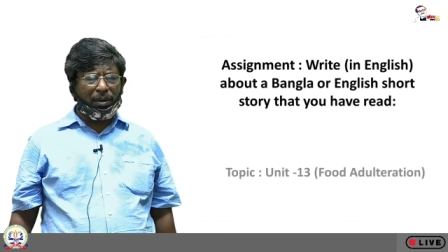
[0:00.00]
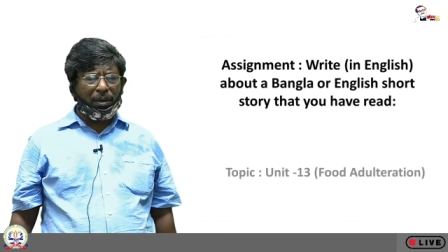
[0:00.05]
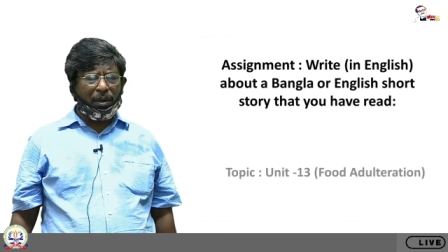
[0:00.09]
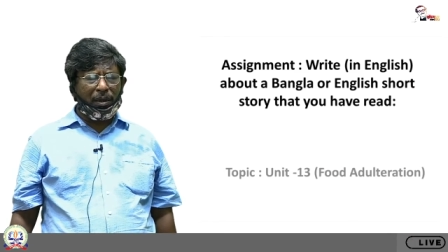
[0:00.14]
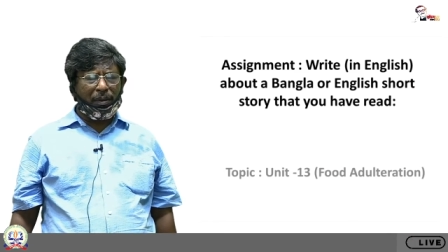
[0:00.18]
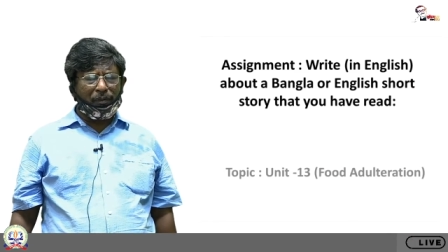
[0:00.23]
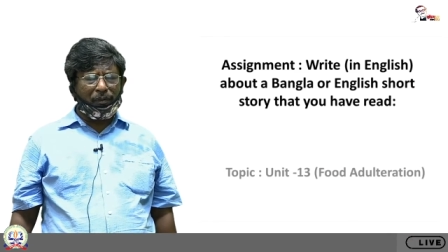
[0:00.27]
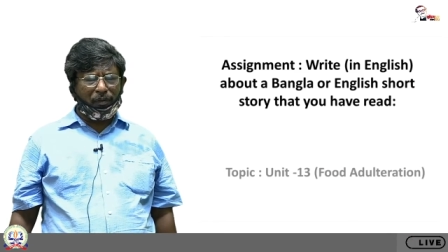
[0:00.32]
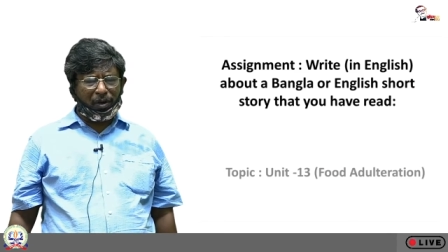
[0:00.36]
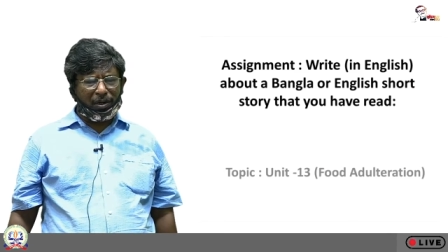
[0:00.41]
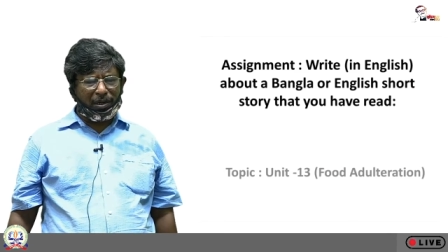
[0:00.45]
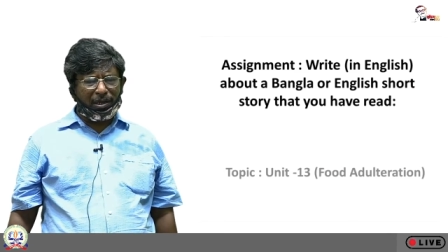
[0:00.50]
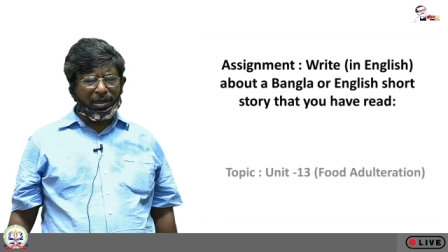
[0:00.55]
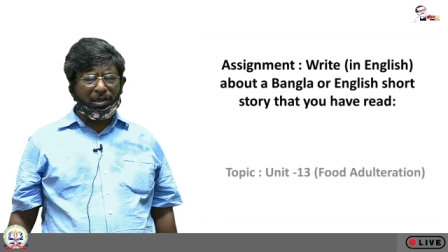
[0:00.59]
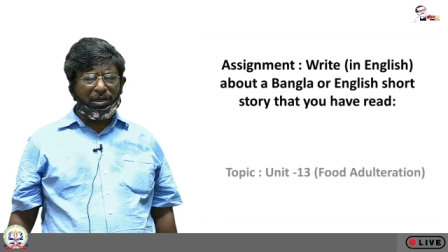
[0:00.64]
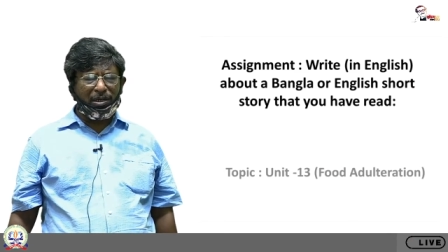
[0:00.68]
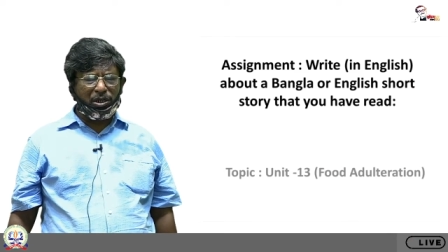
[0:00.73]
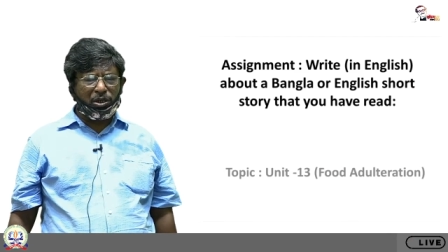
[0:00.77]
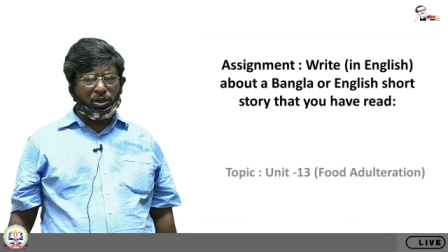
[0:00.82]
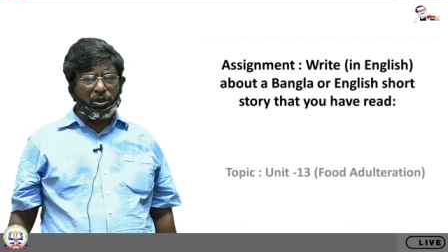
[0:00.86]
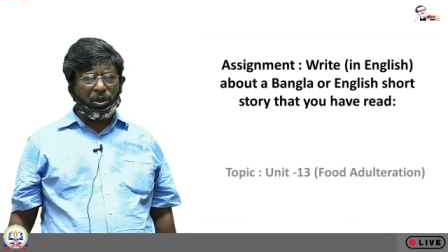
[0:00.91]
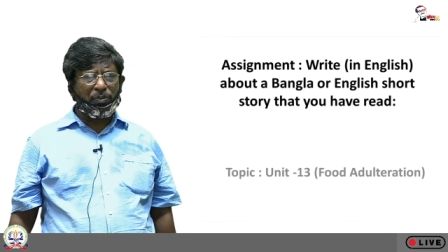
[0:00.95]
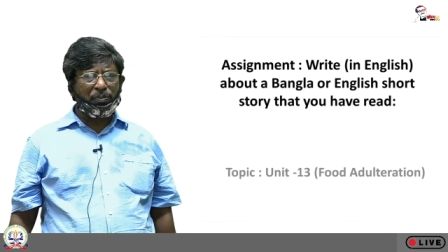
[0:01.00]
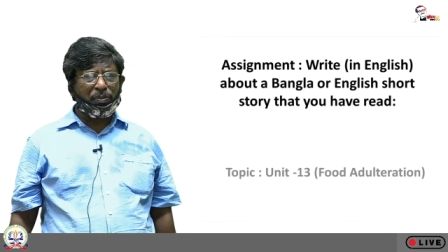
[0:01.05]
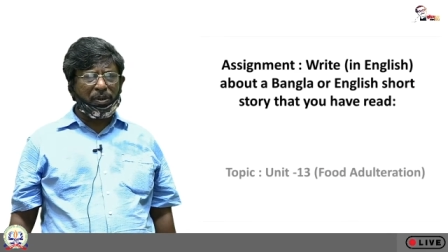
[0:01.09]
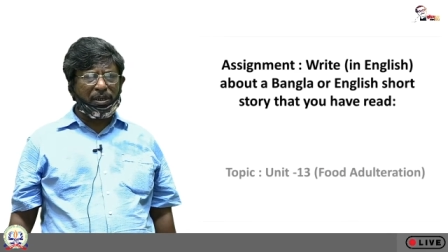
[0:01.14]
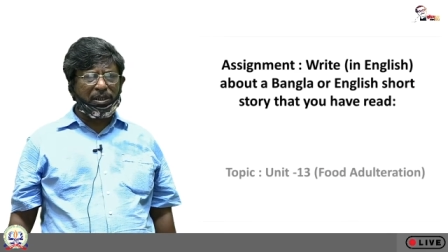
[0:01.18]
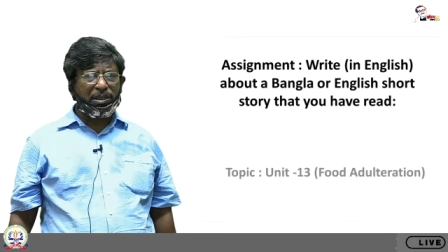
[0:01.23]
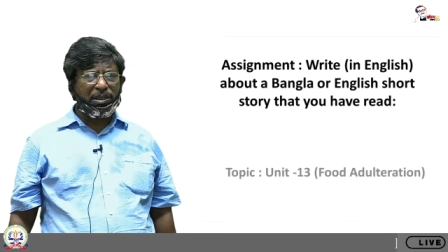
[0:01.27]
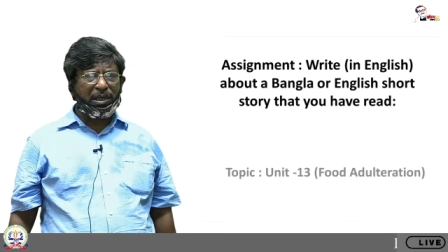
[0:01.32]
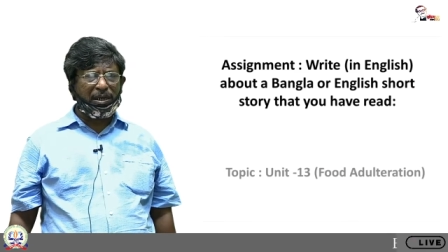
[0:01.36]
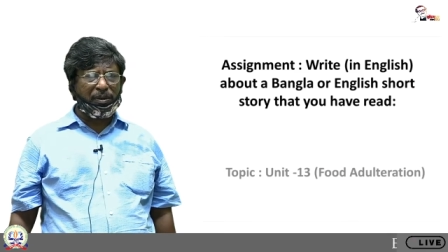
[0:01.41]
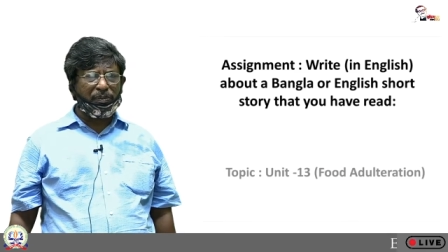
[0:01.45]
for English
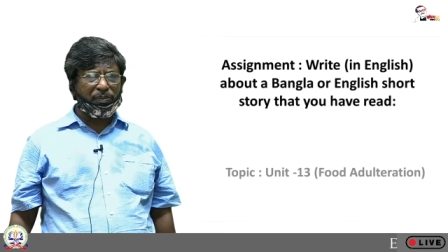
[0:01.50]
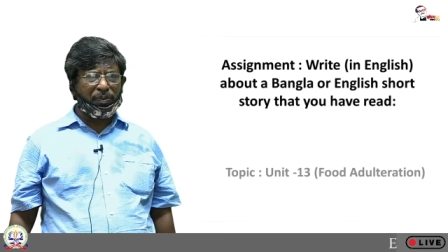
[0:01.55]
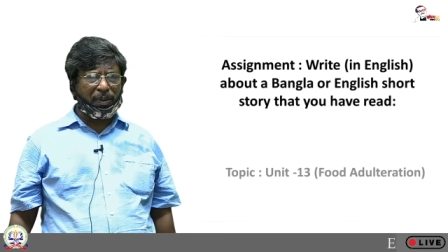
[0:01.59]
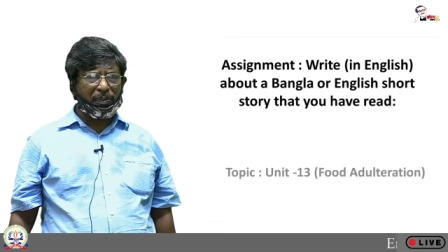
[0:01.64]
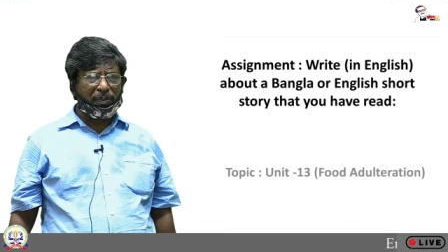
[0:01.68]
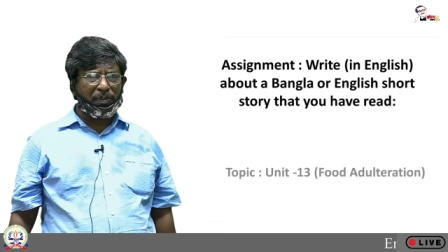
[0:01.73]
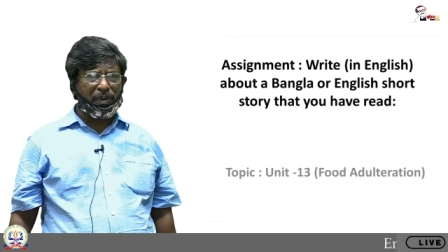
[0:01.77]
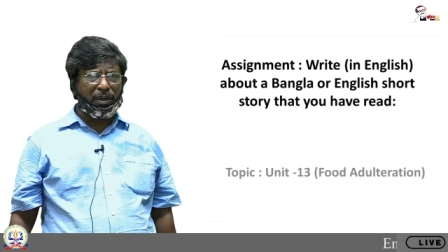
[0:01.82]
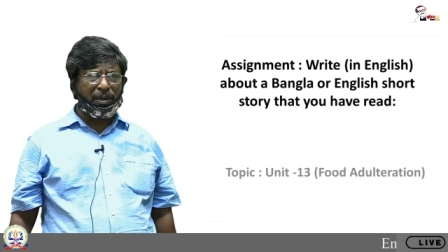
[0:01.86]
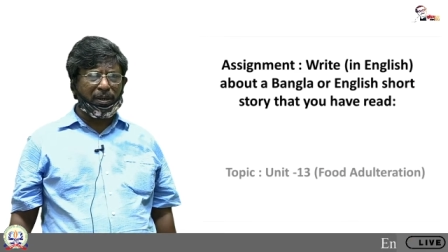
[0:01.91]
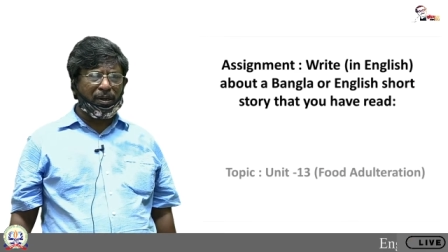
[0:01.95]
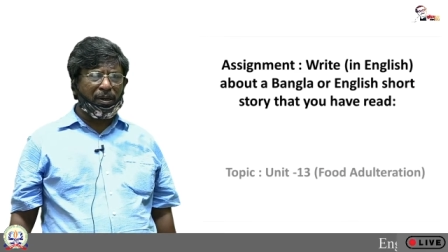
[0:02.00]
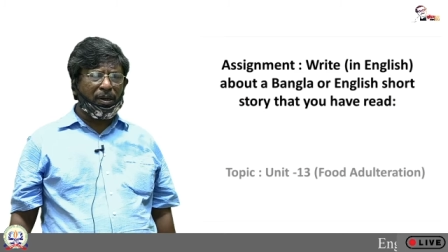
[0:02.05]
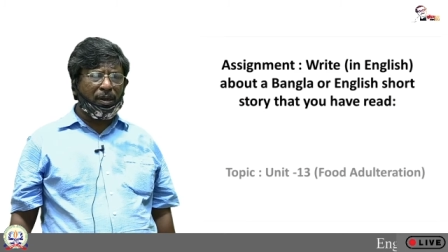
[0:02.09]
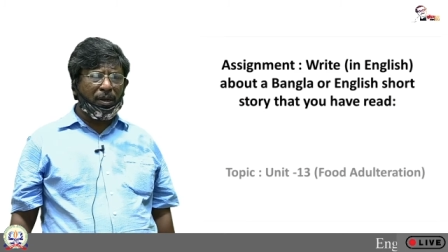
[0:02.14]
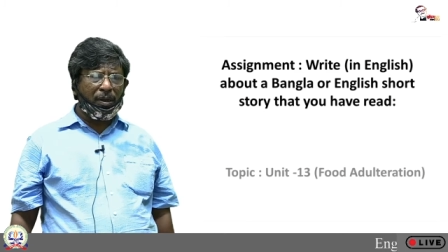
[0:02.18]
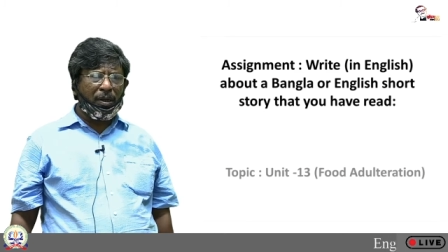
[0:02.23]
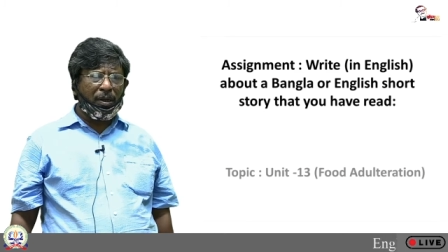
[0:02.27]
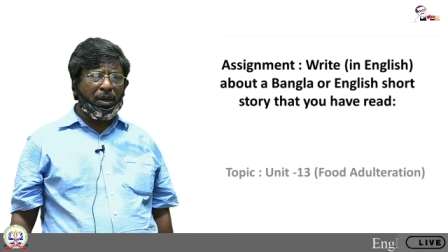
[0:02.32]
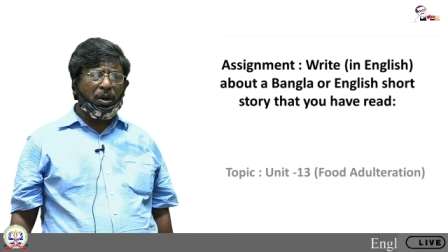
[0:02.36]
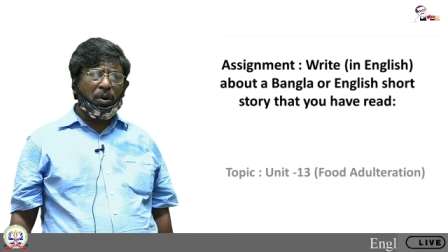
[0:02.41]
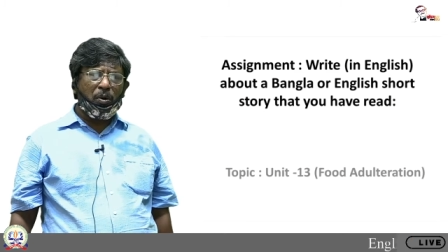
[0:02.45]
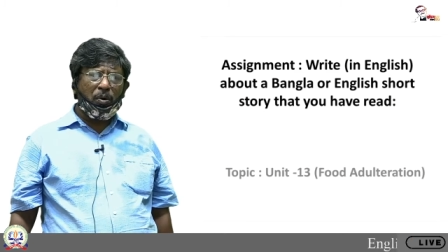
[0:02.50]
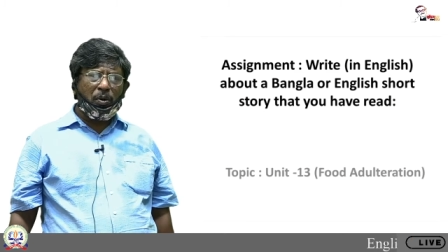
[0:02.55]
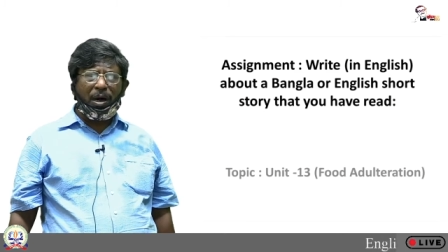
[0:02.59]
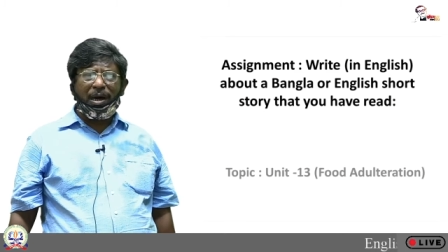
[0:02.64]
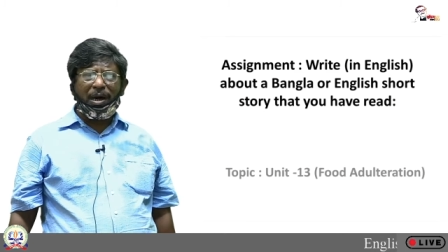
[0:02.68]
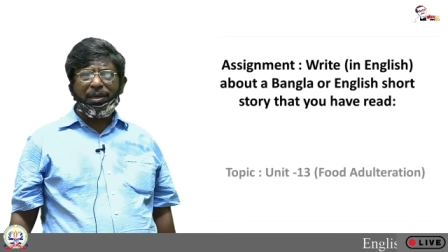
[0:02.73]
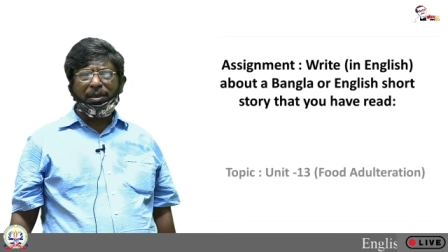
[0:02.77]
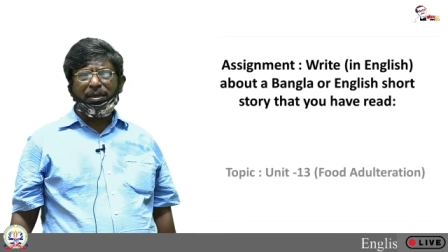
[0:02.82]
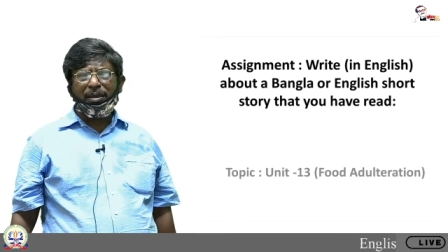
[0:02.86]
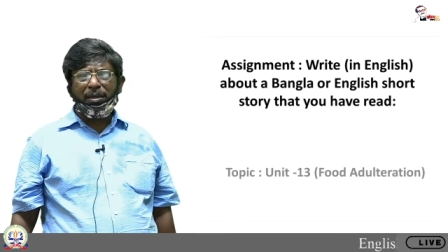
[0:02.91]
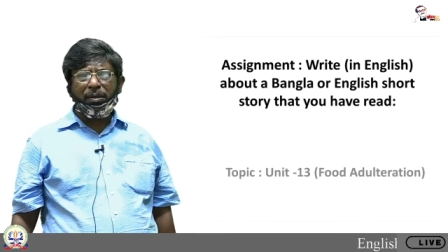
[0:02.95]
compulsory paper
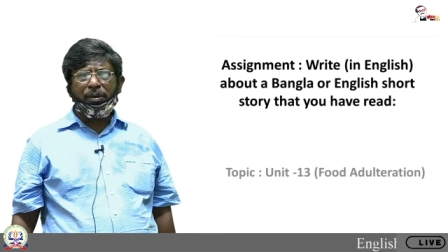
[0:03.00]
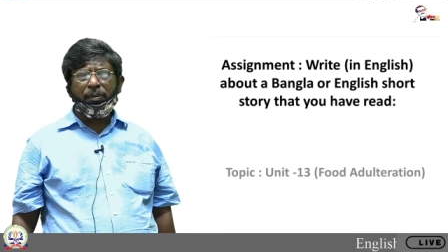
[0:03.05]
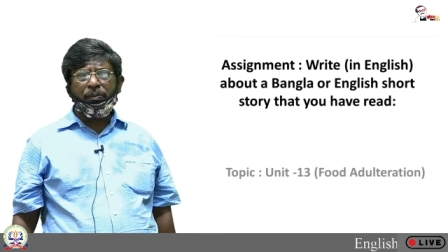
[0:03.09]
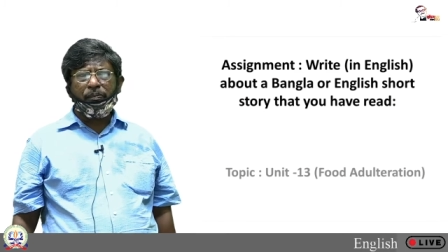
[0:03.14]
1